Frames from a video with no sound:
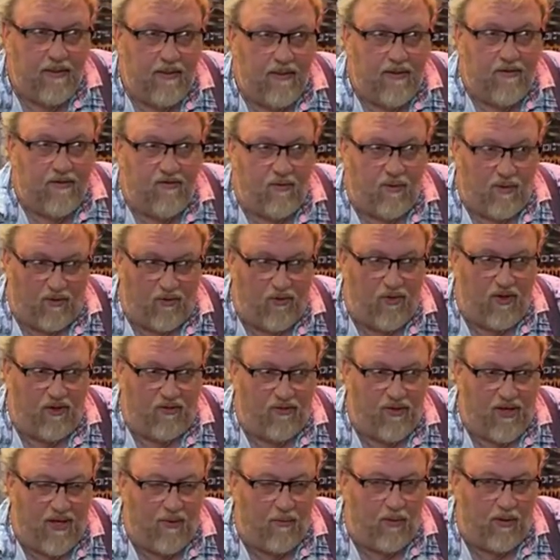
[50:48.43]
So I think
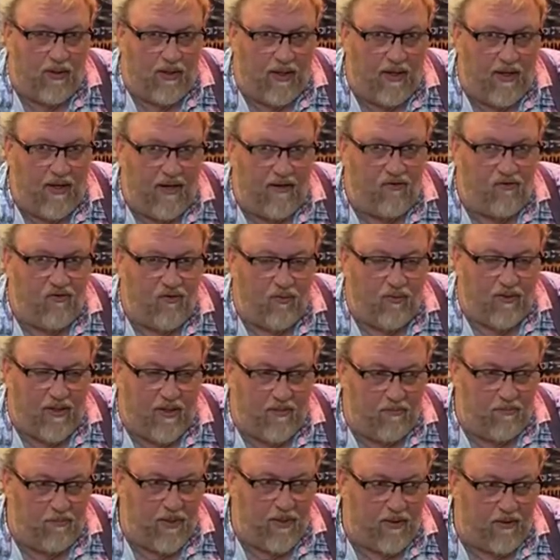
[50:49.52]
that will age, it will
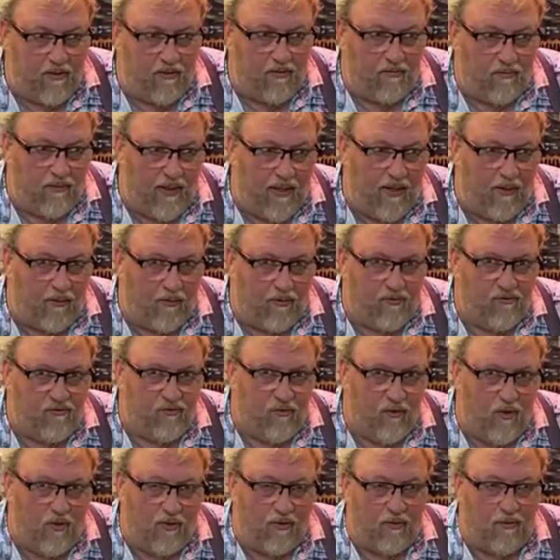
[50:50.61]
get better, louder,
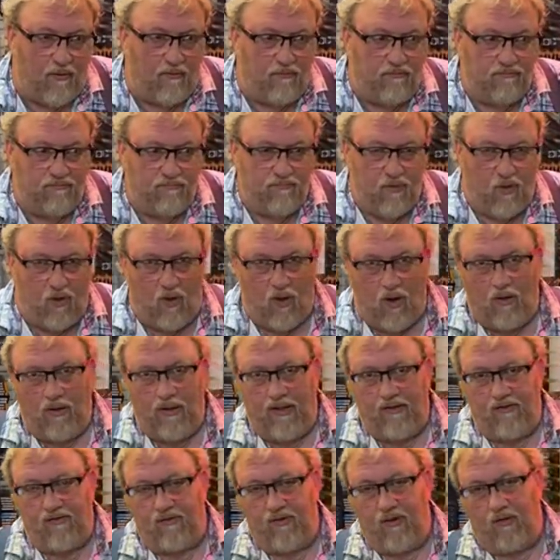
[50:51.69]
stronger, all
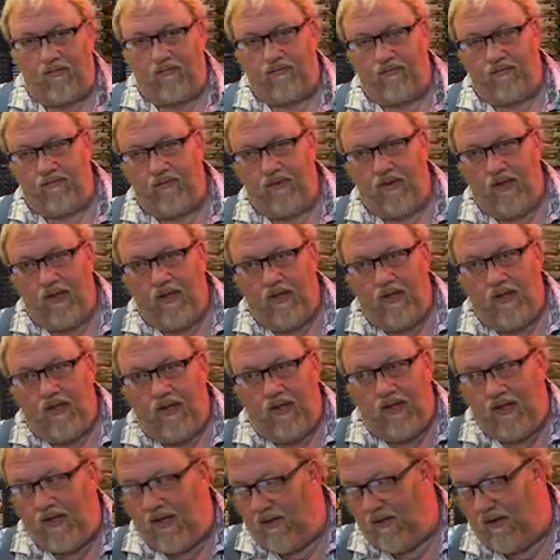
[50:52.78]
that stuff.
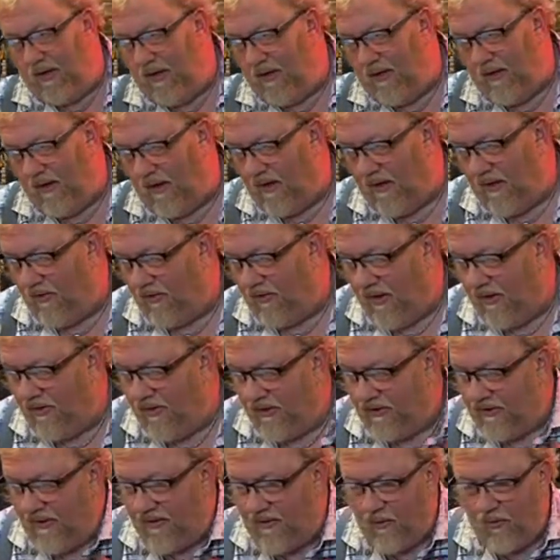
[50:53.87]
And I
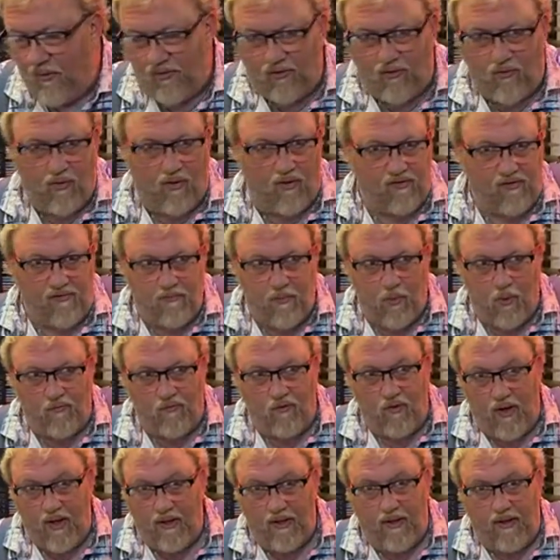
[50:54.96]
think that goes across the board for
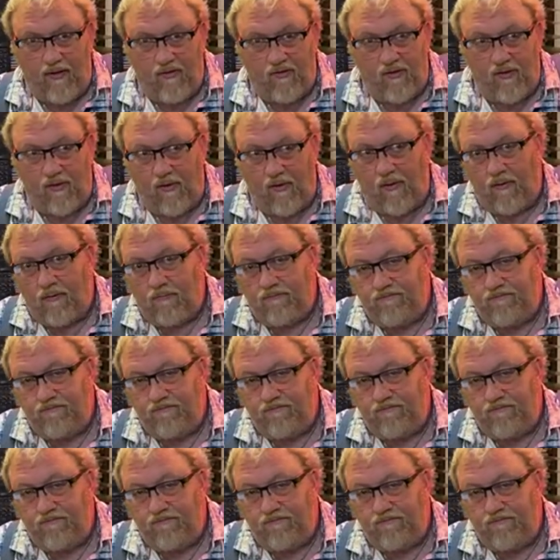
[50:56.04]
any guitar.